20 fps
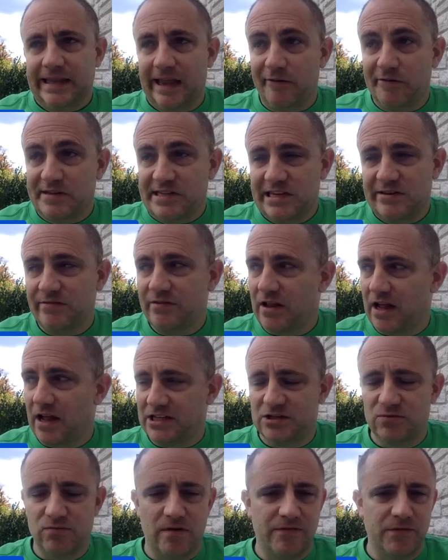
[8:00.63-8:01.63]
They receive
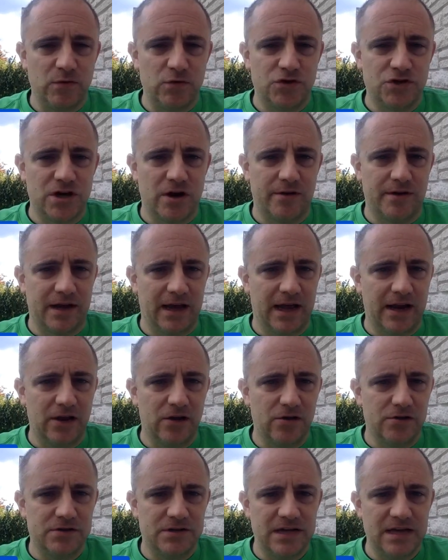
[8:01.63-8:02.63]
lots of revenue sharing. They got a
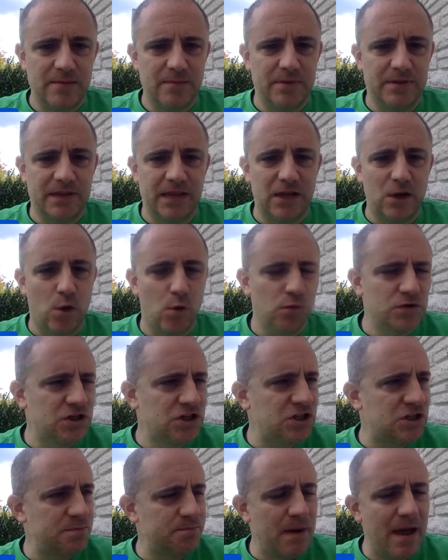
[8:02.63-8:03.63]
good team, but they don't
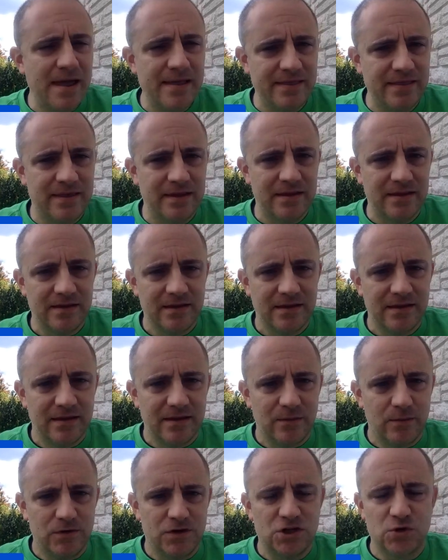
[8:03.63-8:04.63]
spend,
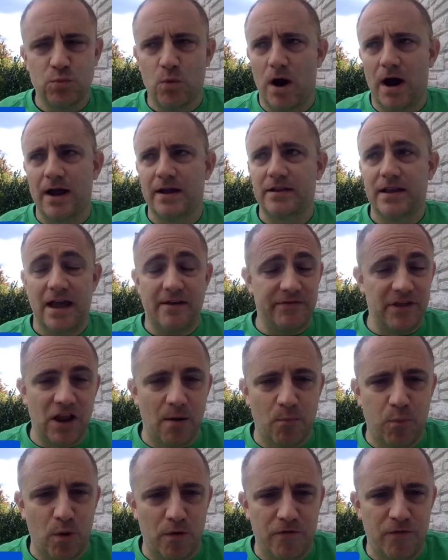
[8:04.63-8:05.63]
which is why they have the
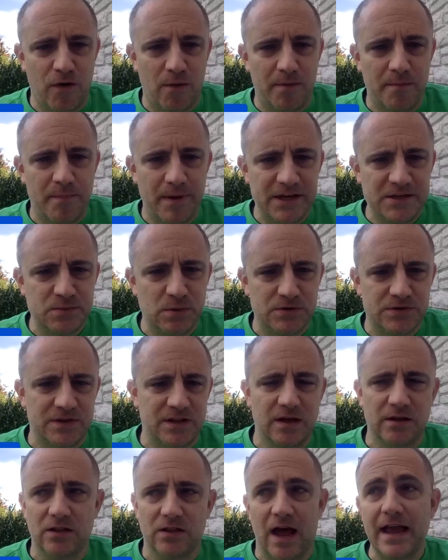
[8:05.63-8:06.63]
number one farm in baseball.
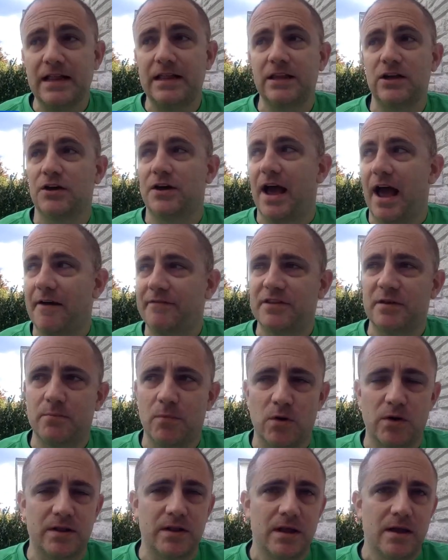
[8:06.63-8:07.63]
So they're likely going to have
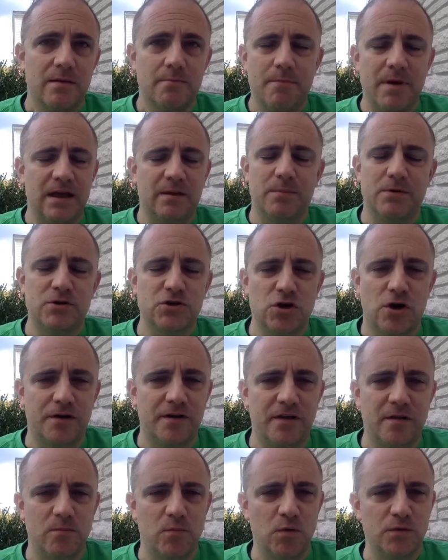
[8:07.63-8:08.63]
to make
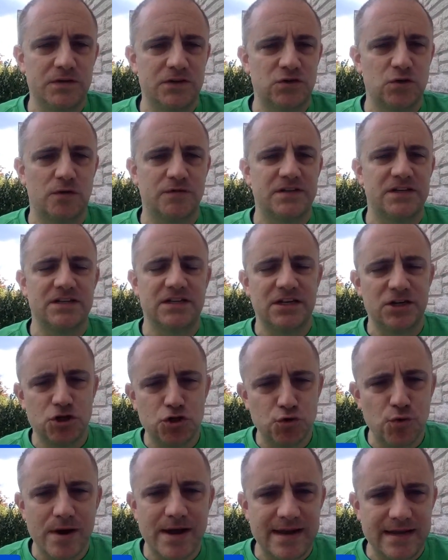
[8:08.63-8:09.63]
majority of their moves this offseason in
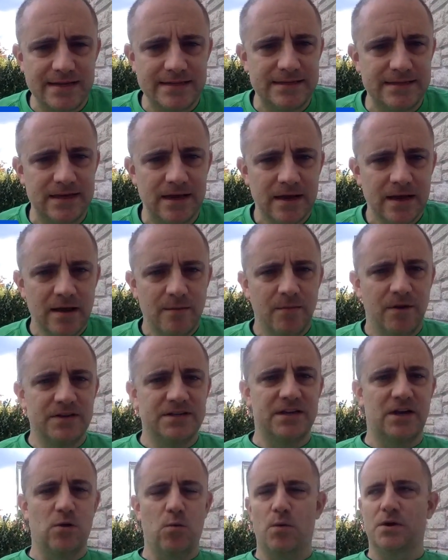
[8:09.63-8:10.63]
trades
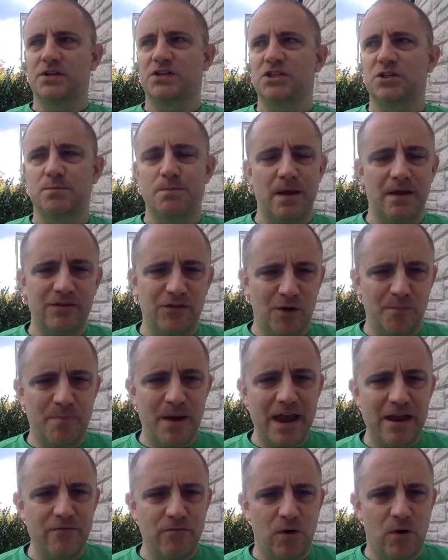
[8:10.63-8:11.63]
because they don't want to spend on
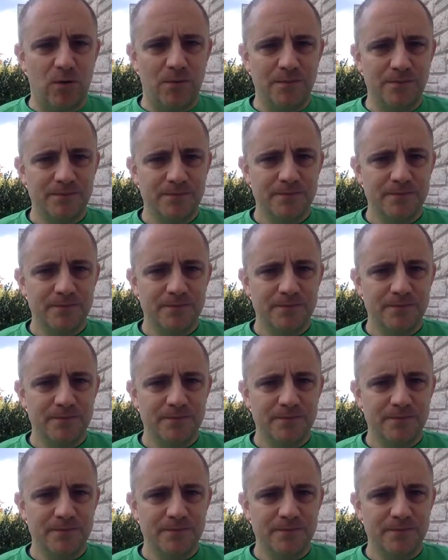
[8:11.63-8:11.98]
payroll,